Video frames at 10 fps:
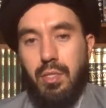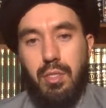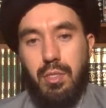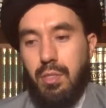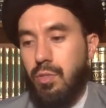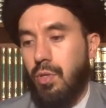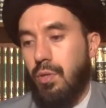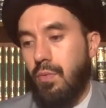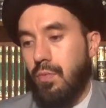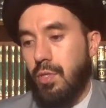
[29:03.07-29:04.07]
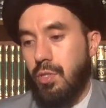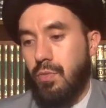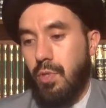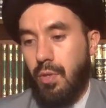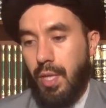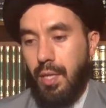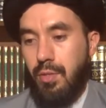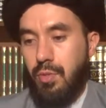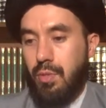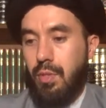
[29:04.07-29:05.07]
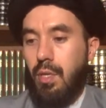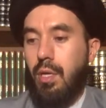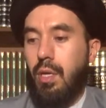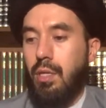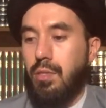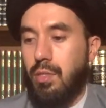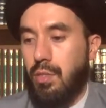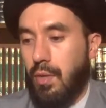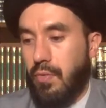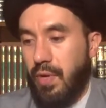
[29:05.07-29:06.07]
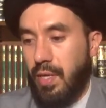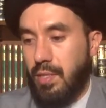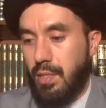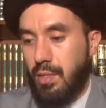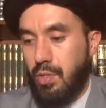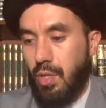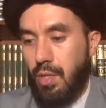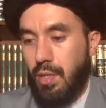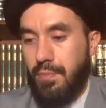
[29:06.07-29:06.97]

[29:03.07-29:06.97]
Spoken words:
So we're okay to continue our fasting, inshallah.